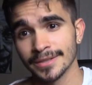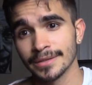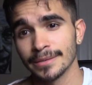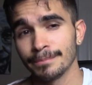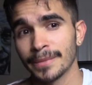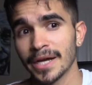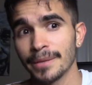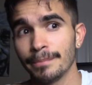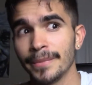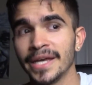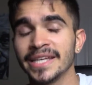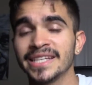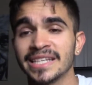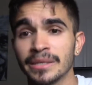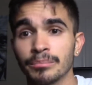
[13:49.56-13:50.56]
by
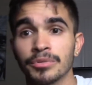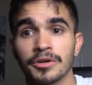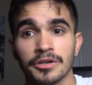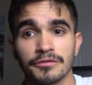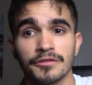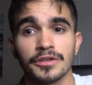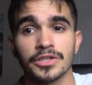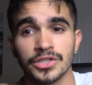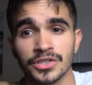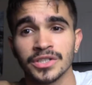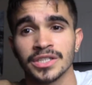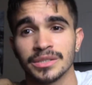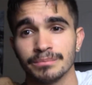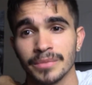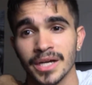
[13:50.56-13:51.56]
making it part of the
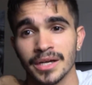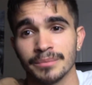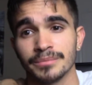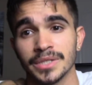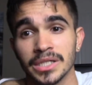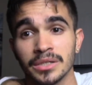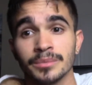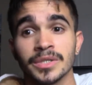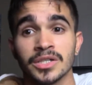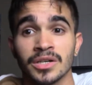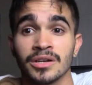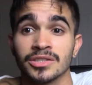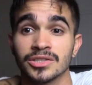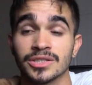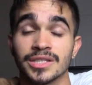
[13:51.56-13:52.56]
journey, by becoming
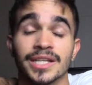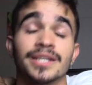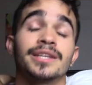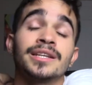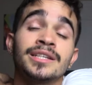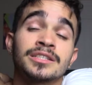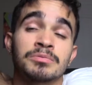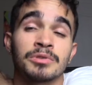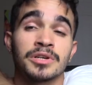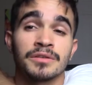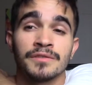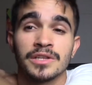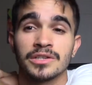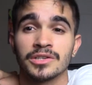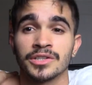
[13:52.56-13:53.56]
conscious that it is part of
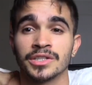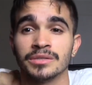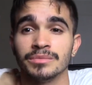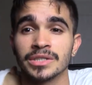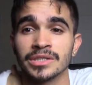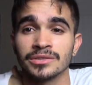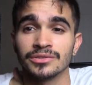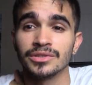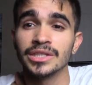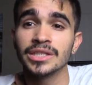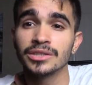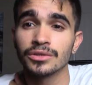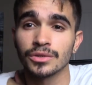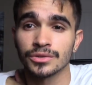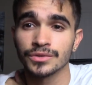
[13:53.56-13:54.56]
the journey, because you need
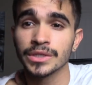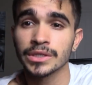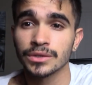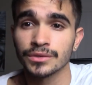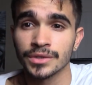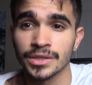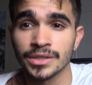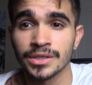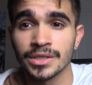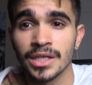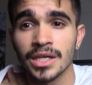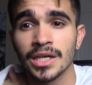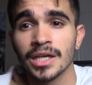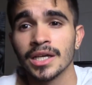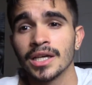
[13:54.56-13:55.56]
those resources
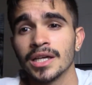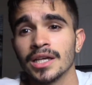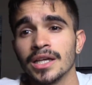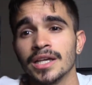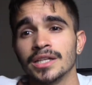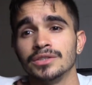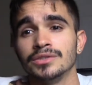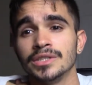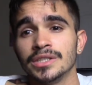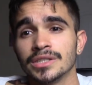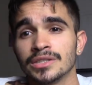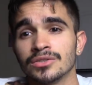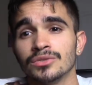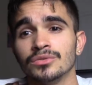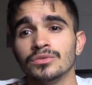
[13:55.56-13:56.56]
and you need
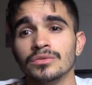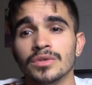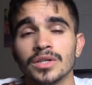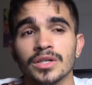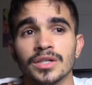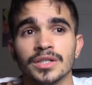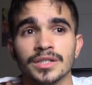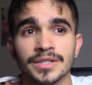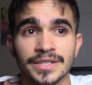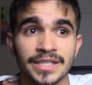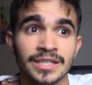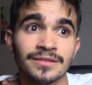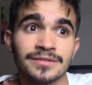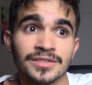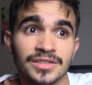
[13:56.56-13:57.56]
to
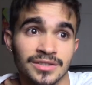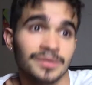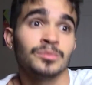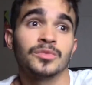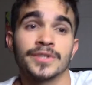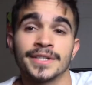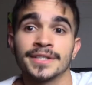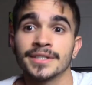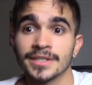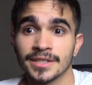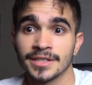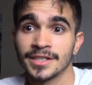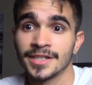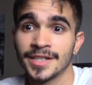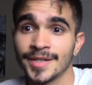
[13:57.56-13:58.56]
give somewhere
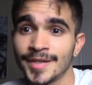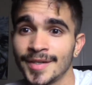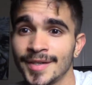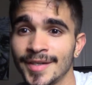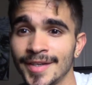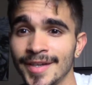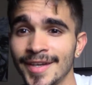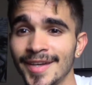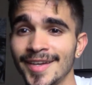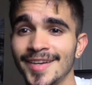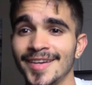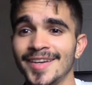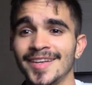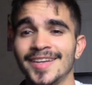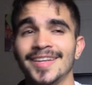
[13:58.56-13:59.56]
and
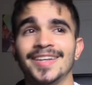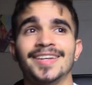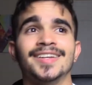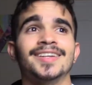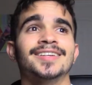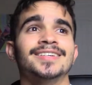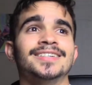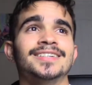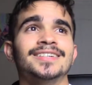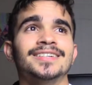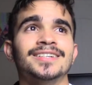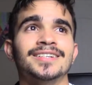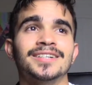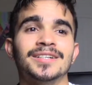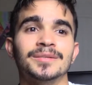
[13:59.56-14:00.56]
and
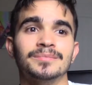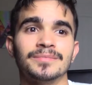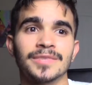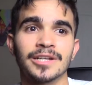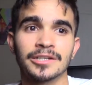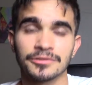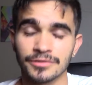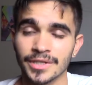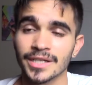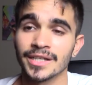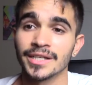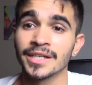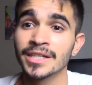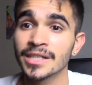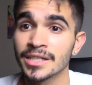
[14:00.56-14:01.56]
um, create
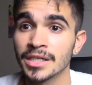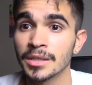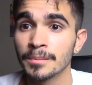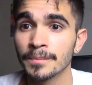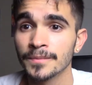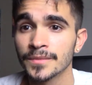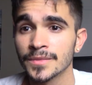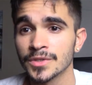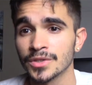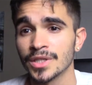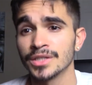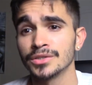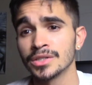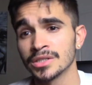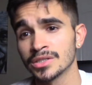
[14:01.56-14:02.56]
an income so that
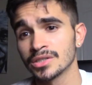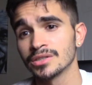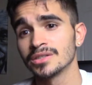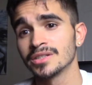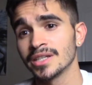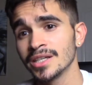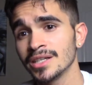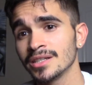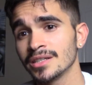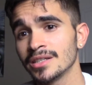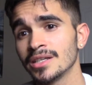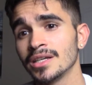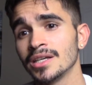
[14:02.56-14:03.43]
you can sustain